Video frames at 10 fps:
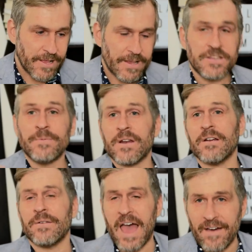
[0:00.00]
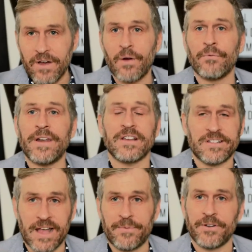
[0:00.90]
you better have an
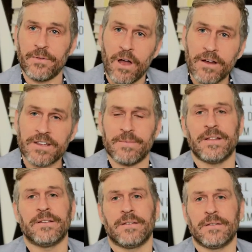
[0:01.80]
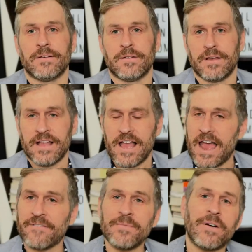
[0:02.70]
exceptional argument.
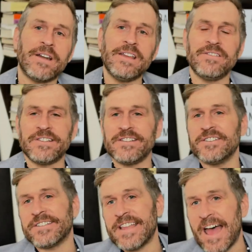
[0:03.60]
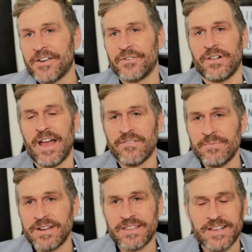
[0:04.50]
Everybody, this is just natural.
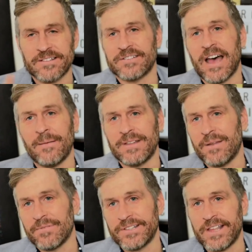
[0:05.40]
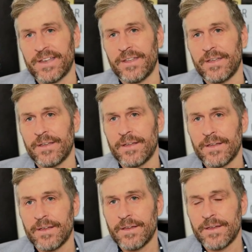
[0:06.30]
Everybody thinks they're top 10%.
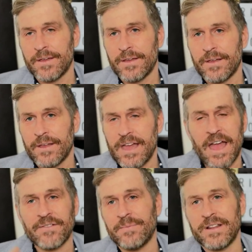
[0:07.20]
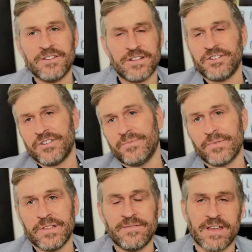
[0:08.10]
Everybody, it's just you
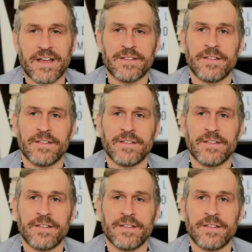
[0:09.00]
believe that.